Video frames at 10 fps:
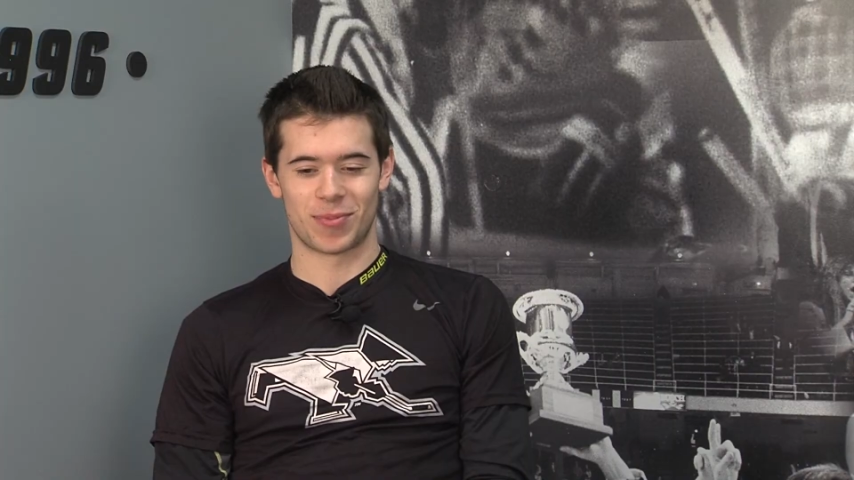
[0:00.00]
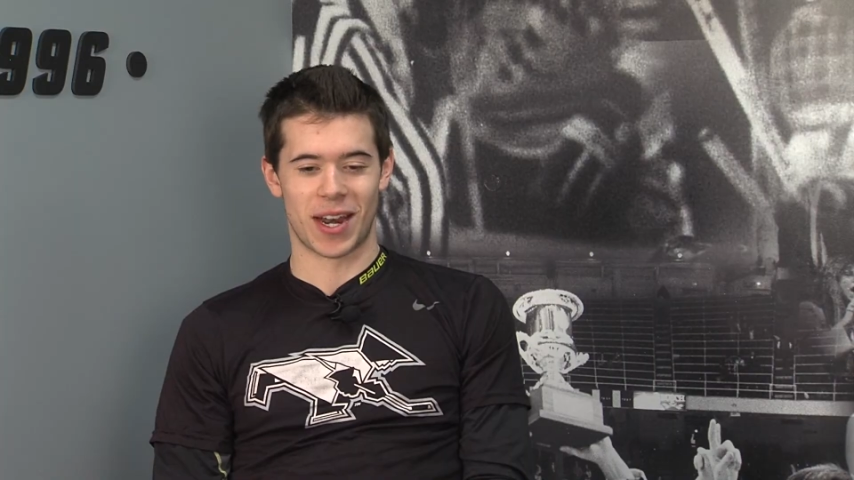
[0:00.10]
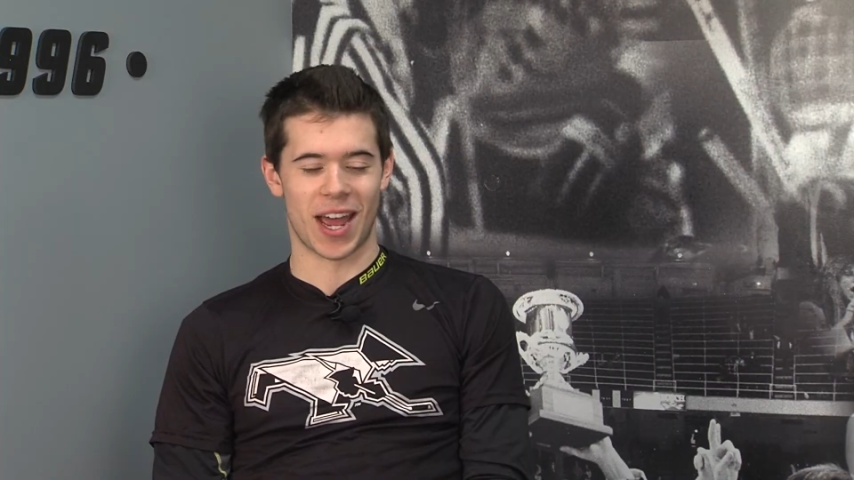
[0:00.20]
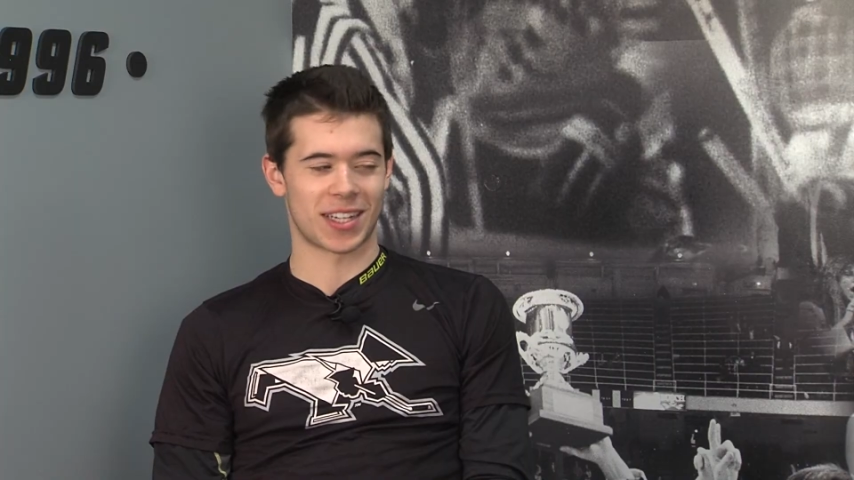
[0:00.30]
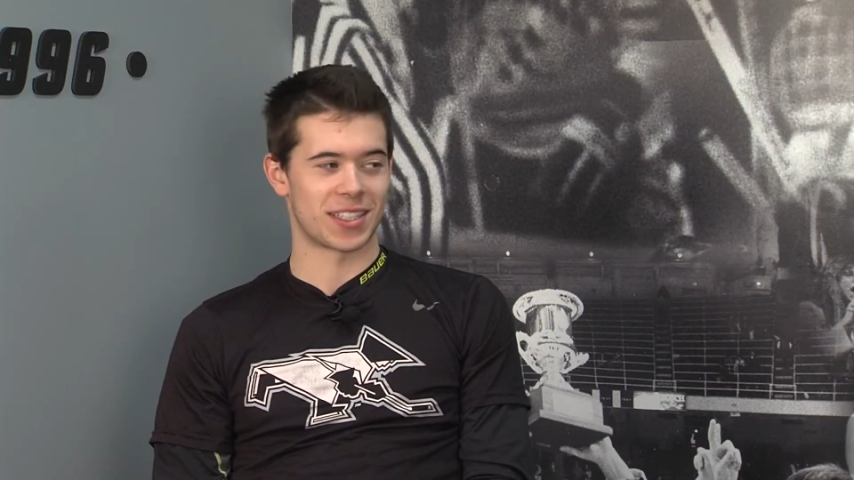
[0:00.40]

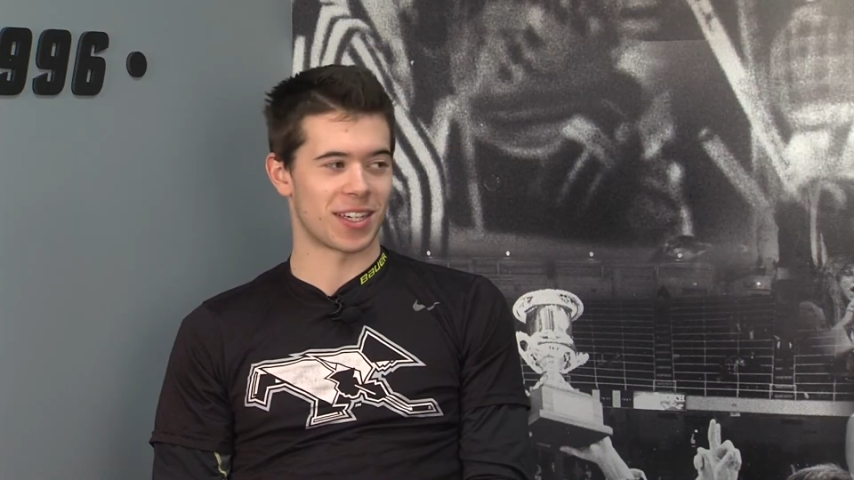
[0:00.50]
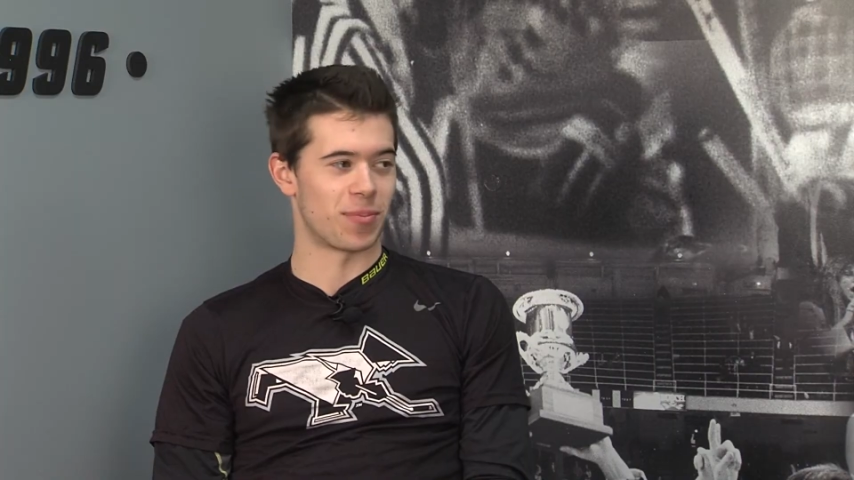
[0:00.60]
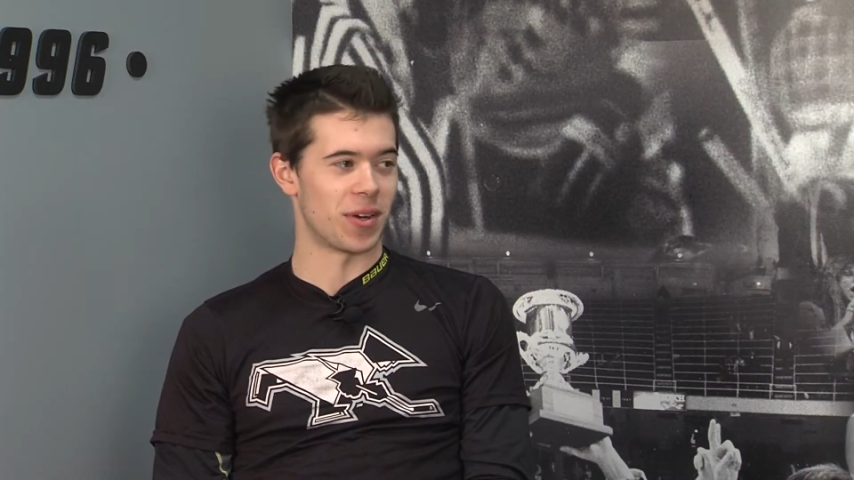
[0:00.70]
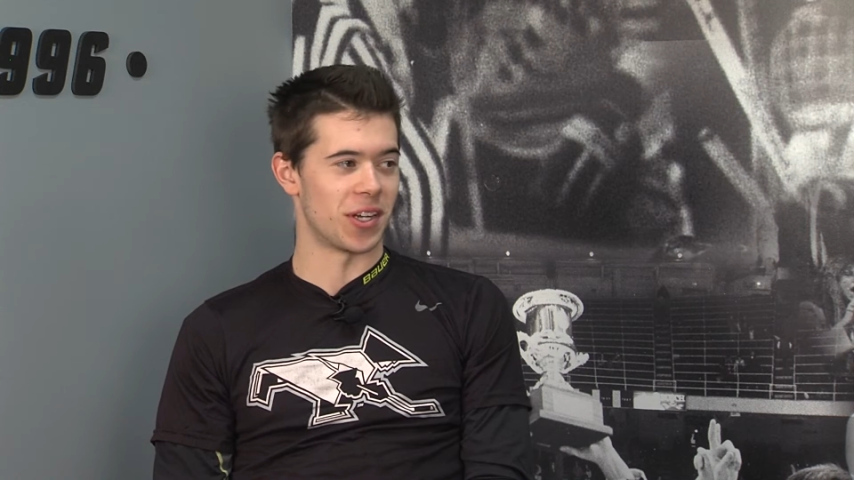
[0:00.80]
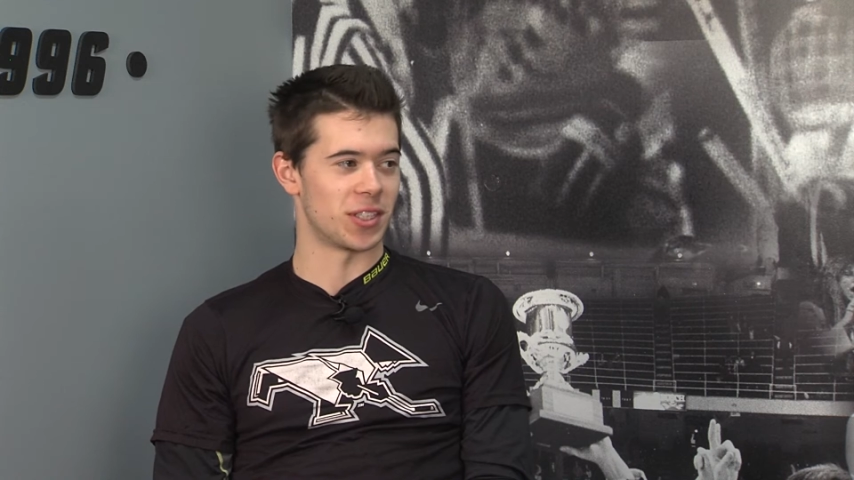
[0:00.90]
been
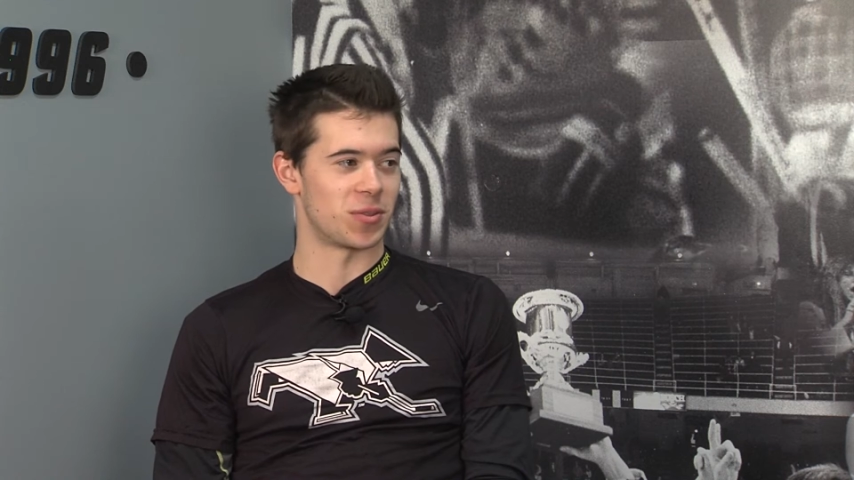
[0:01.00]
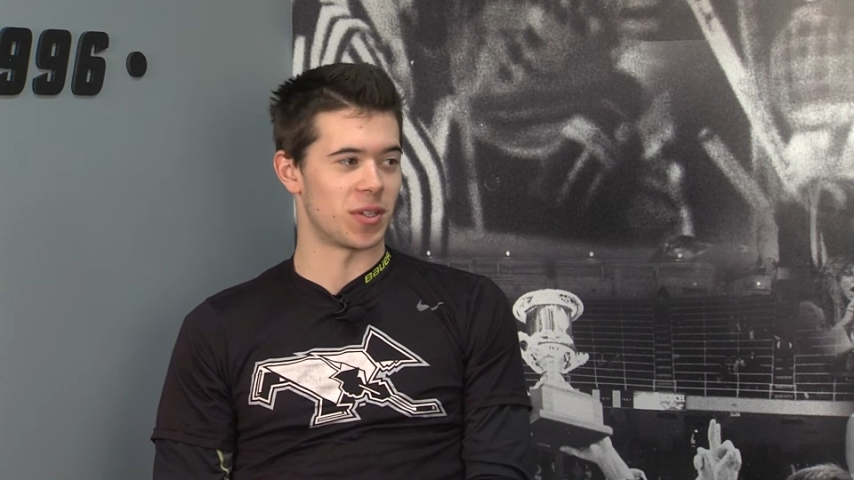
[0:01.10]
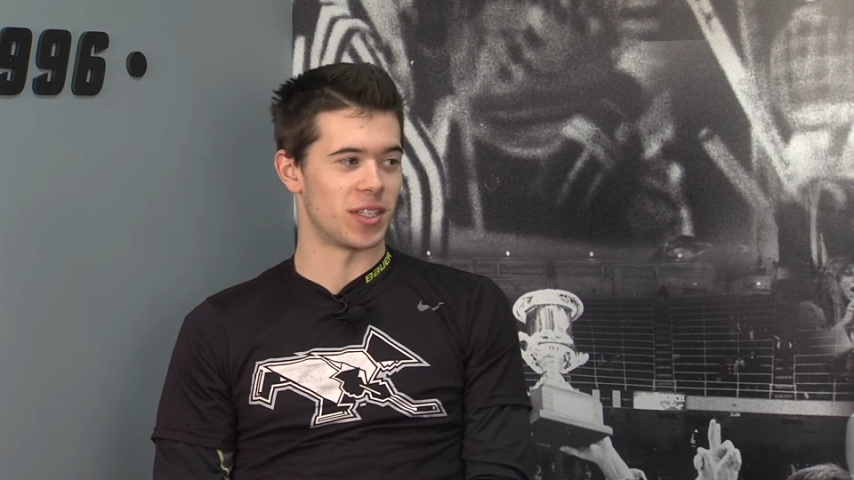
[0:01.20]
hectic, but it's